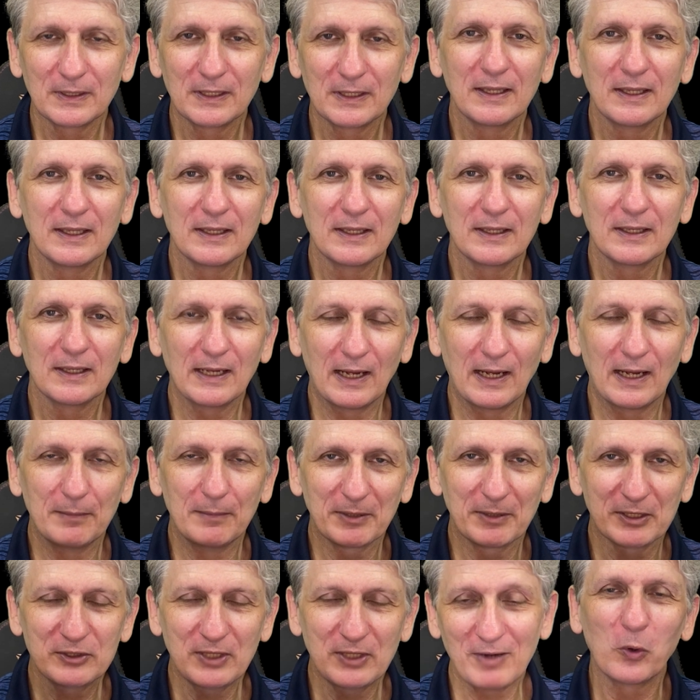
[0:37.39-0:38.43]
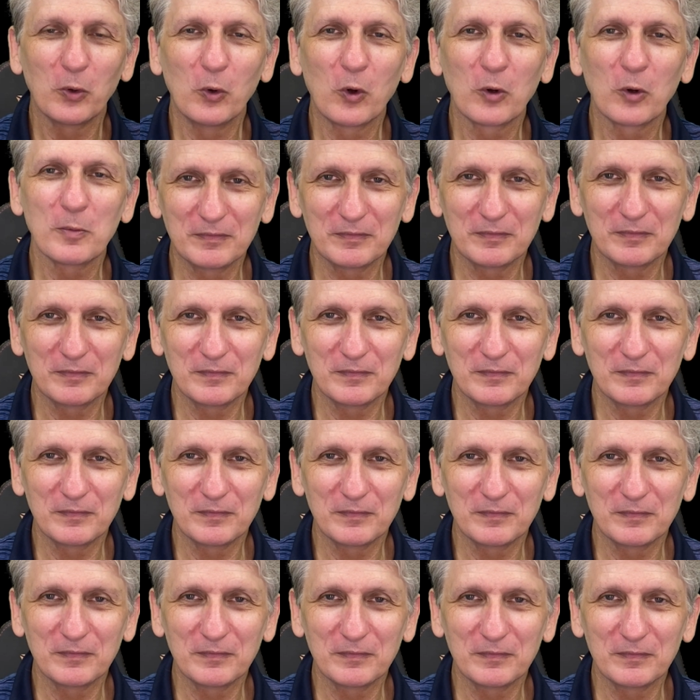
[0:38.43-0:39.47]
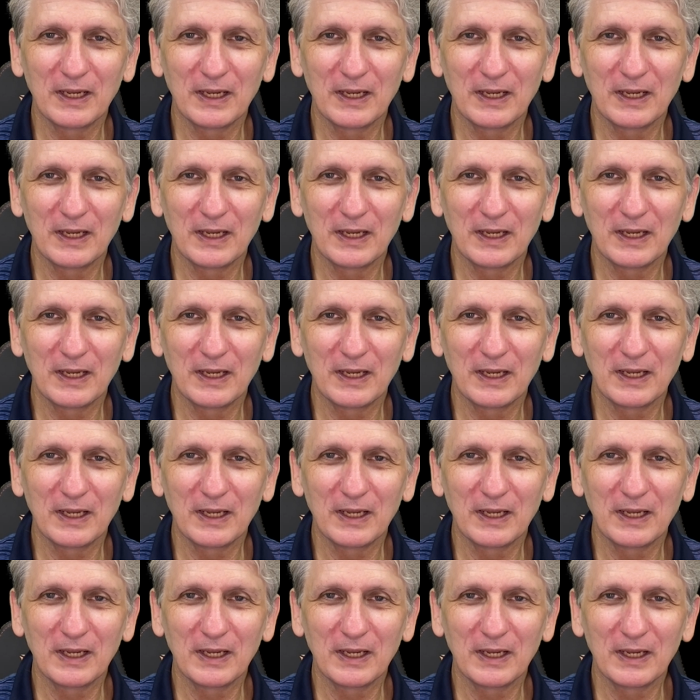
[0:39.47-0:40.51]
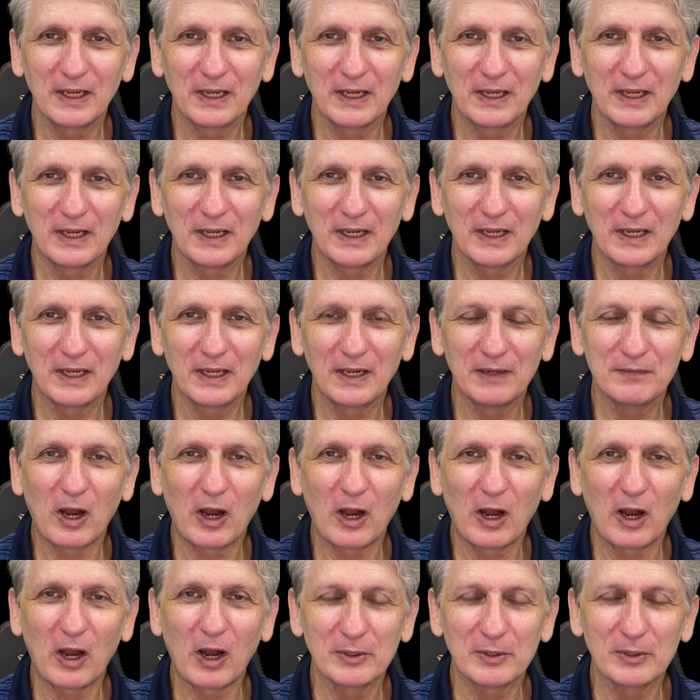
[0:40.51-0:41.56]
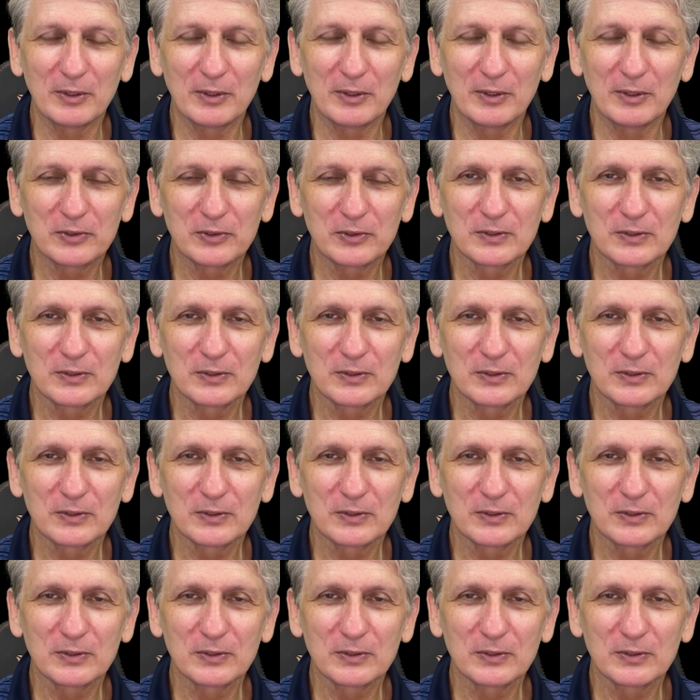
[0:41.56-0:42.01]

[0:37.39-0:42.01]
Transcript: Um, extended reality plus virtual worlds is augmented learning environments.